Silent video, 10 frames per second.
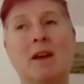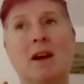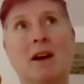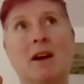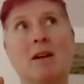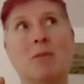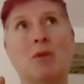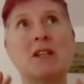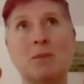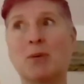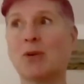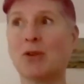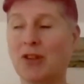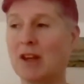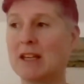uh,
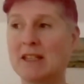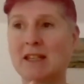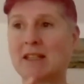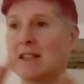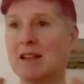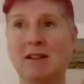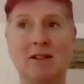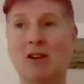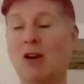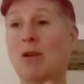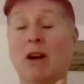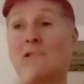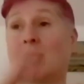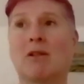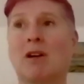principles that exist in you know
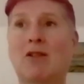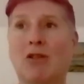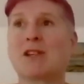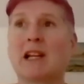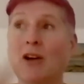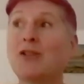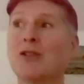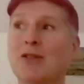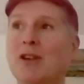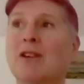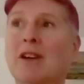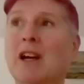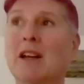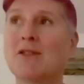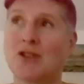across a lot of the the
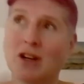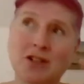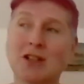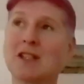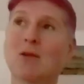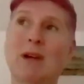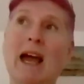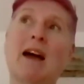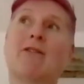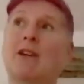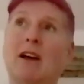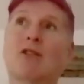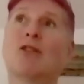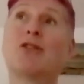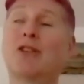kind of structures that we have uh,
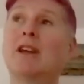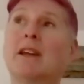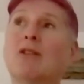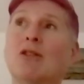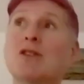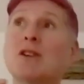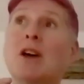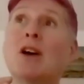across certainly across